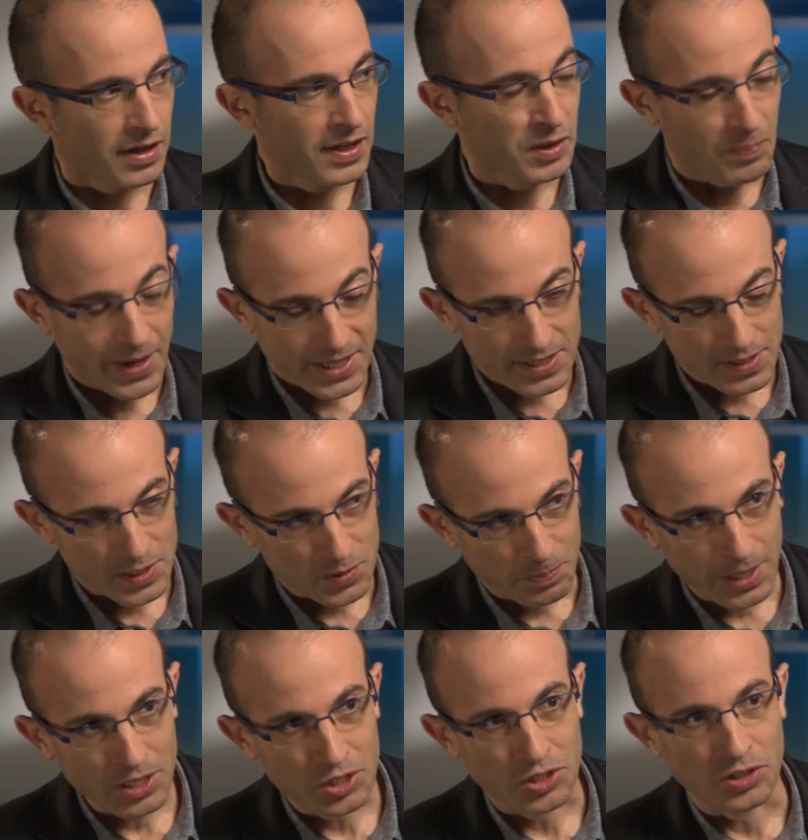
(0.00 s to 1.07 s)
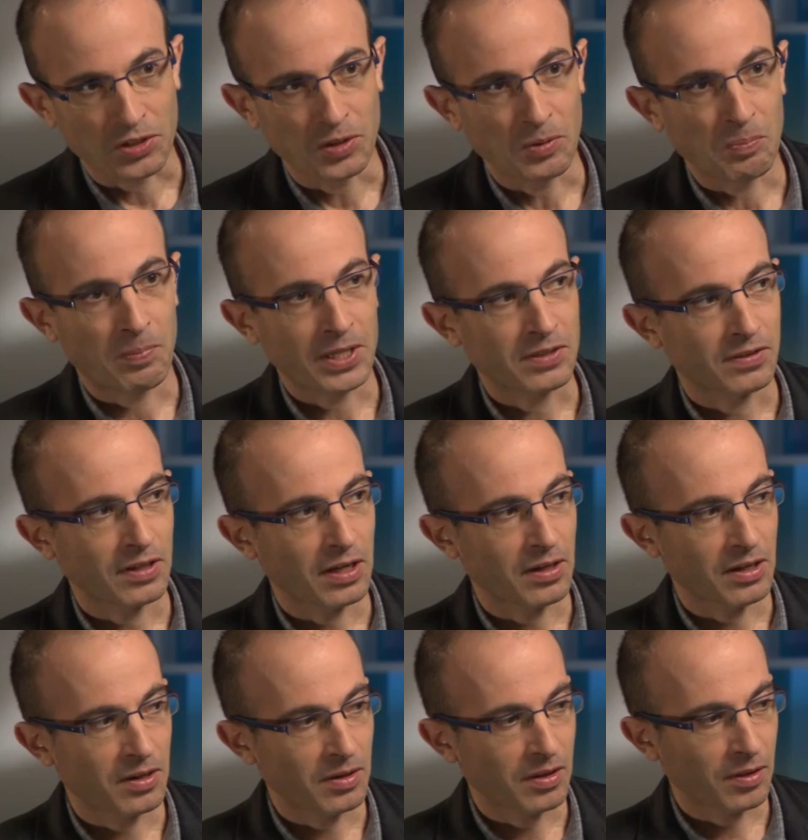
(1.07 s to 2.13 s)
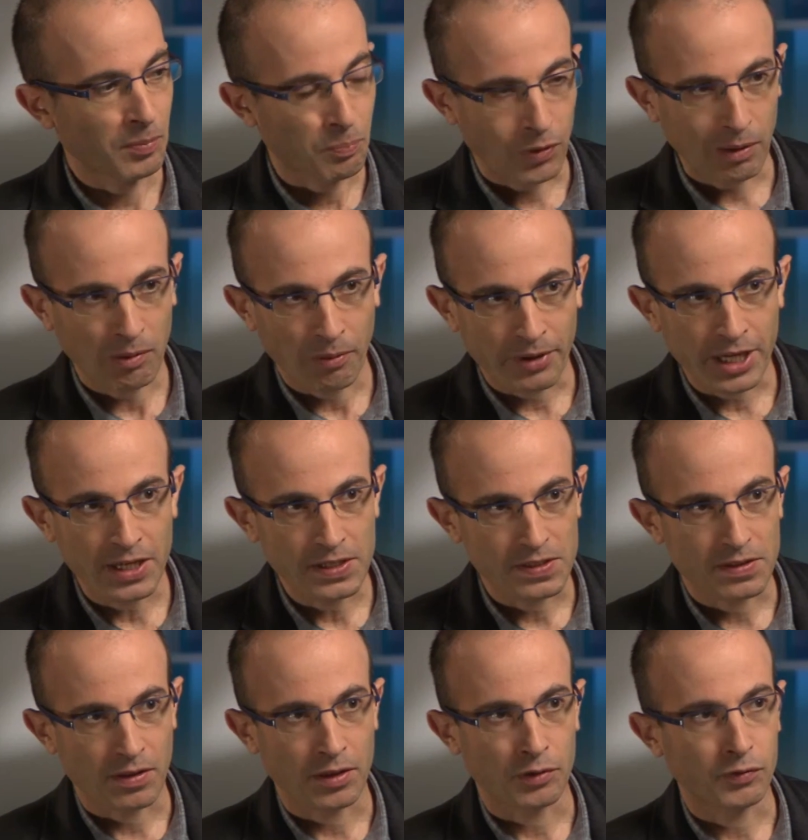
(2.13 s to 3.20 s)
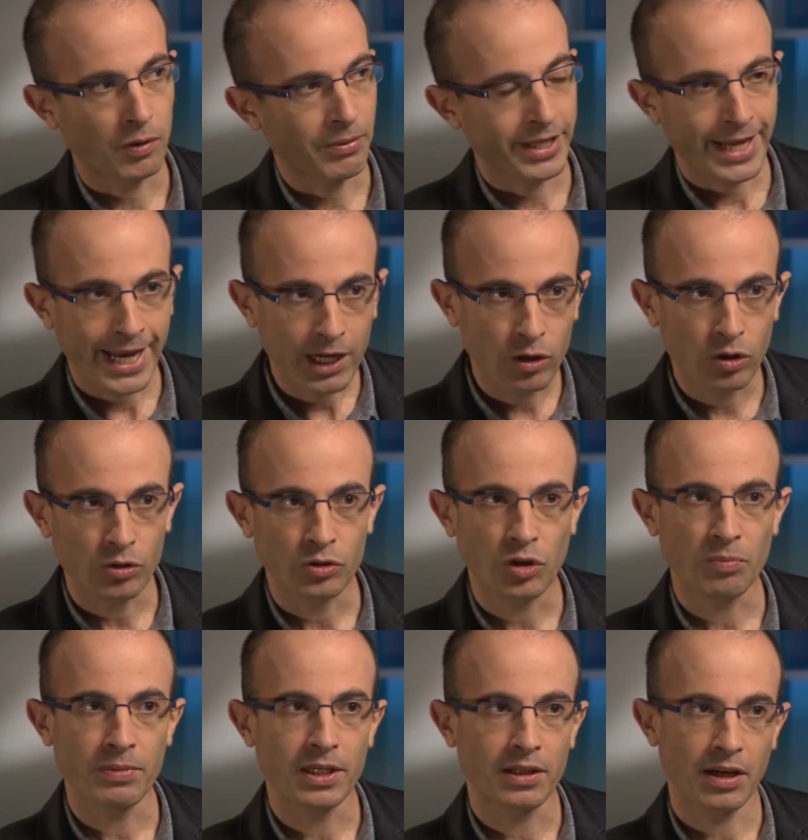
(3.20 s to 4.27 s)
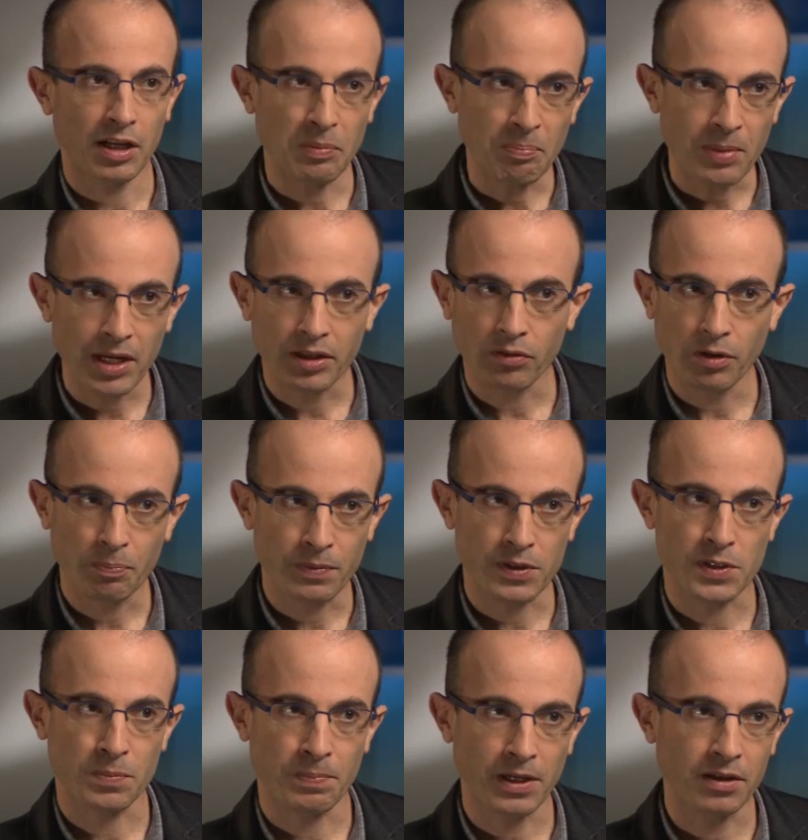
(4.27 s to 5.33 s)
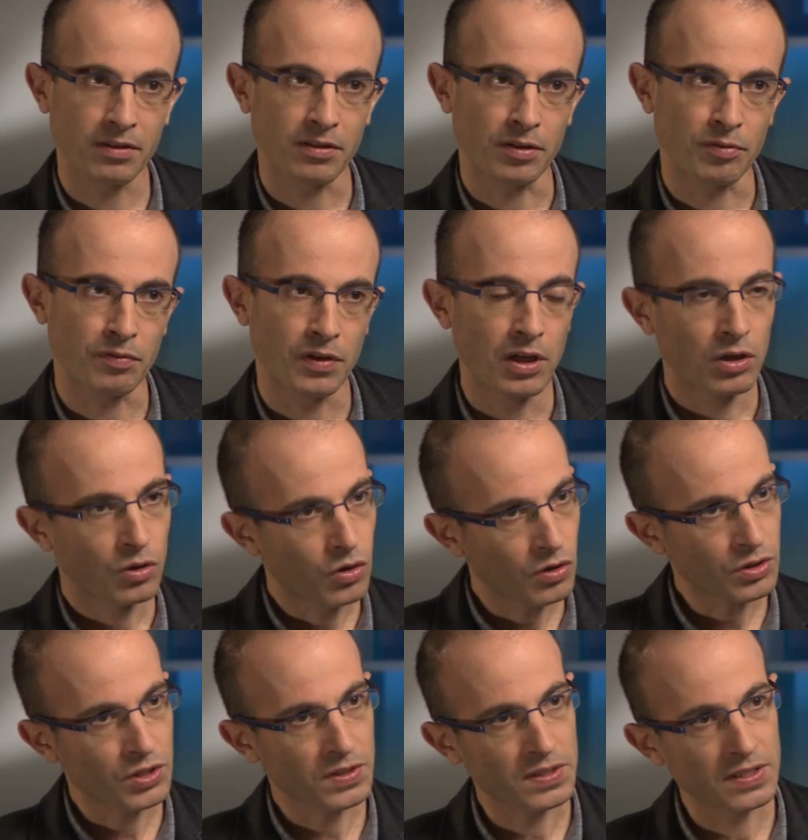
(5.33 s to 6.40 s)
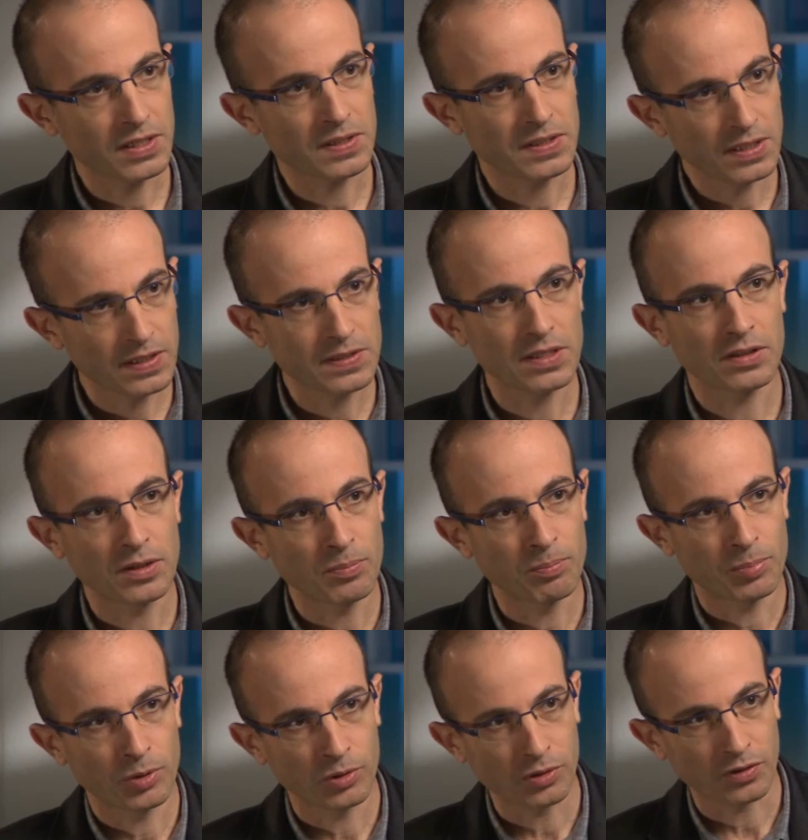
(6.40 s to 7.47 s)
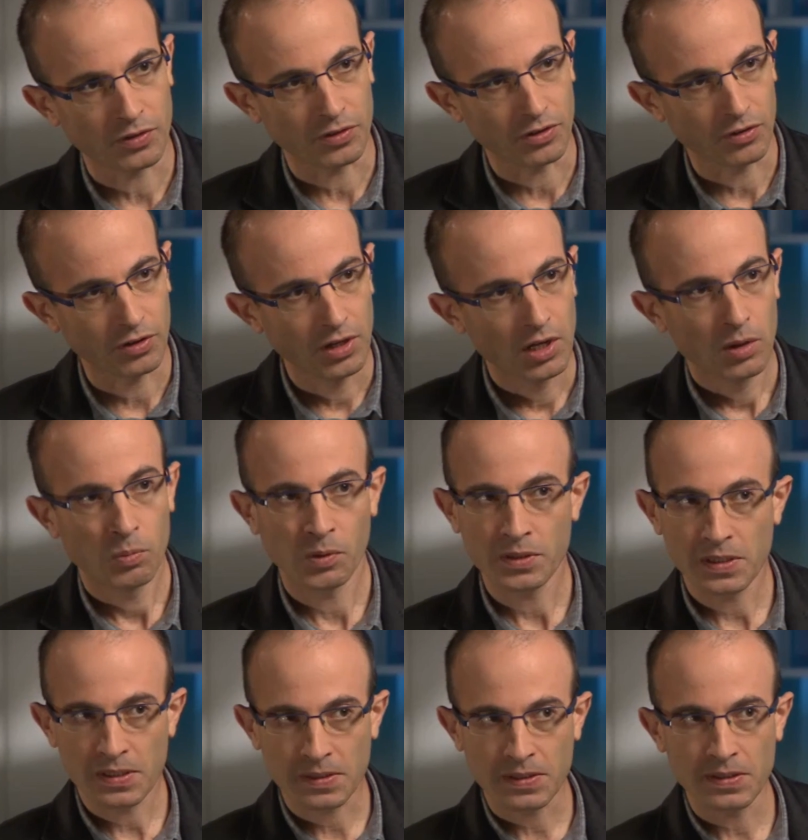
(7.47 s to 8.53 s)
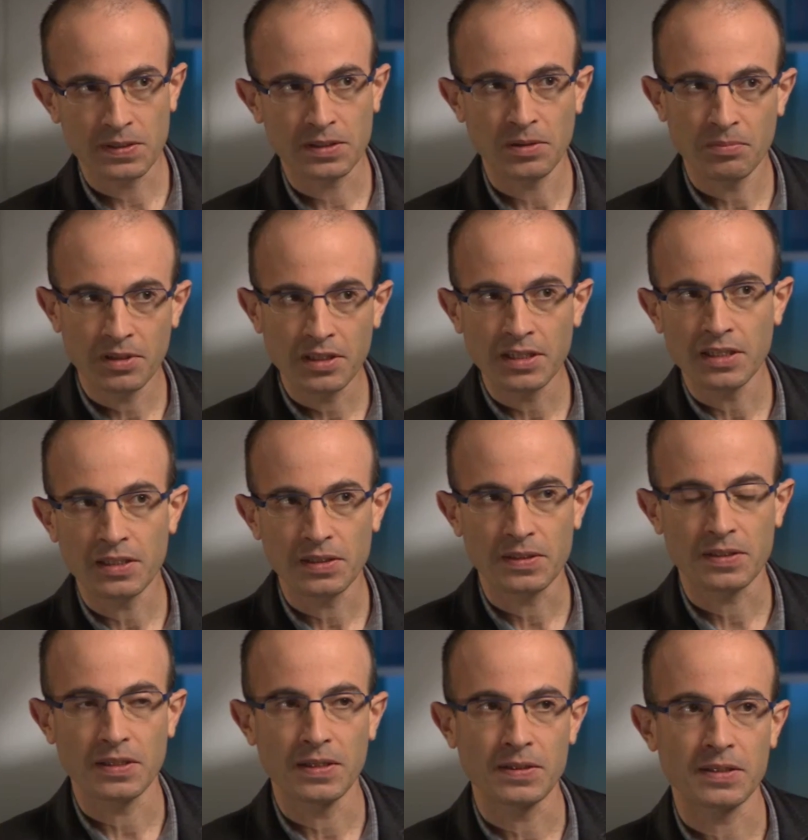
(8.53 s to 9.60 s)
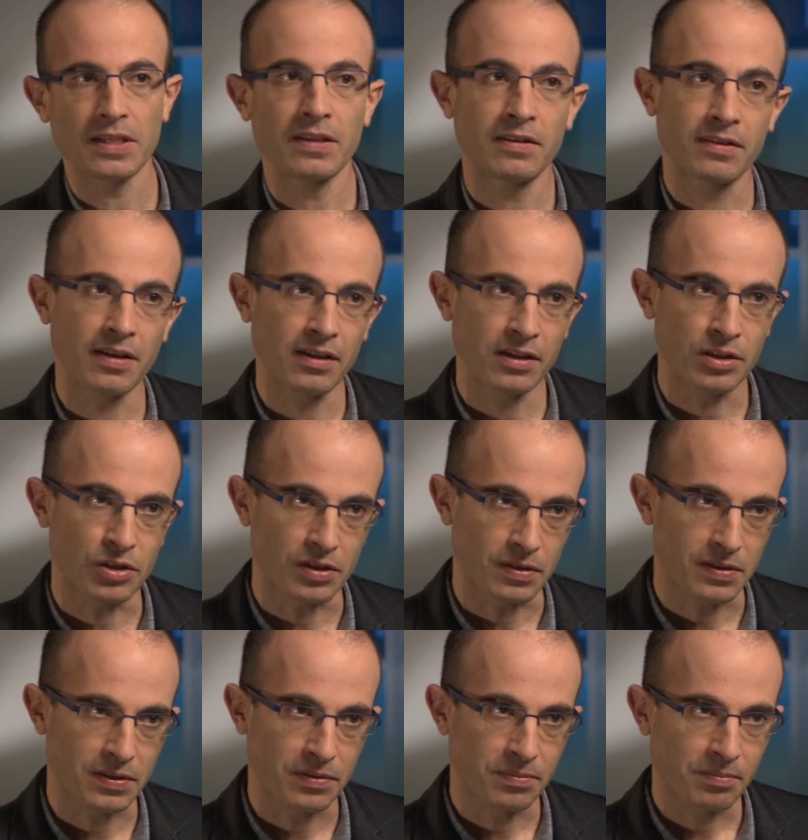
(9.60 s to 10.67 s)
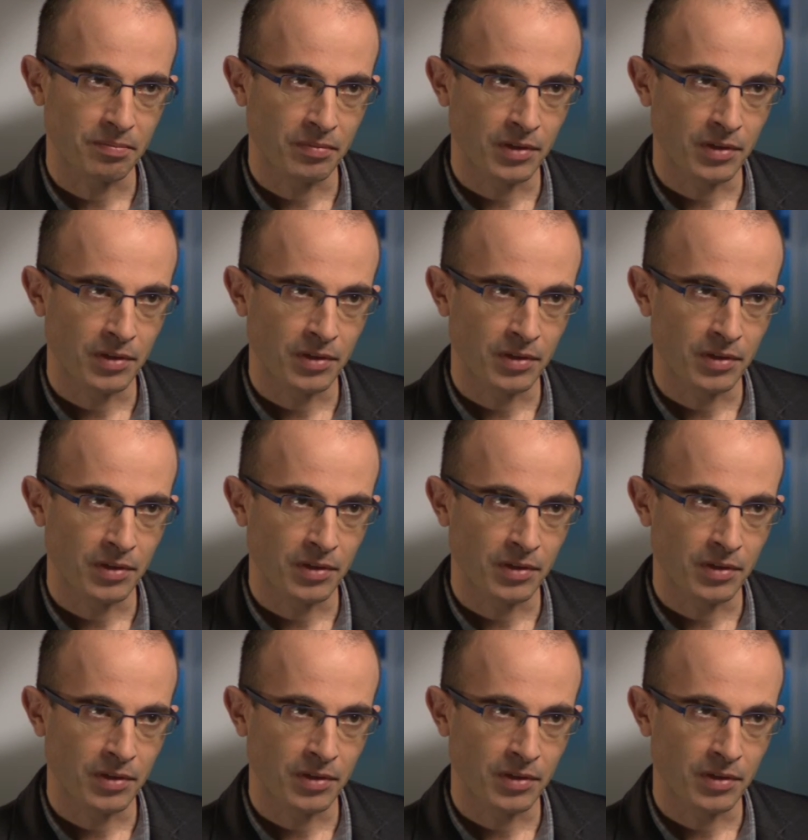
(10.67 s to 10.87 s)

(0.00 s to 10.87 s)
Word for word: it makes us special, but the problem is that from an economic and military perspective, consciousness isn't important. What the system needs is intelligence.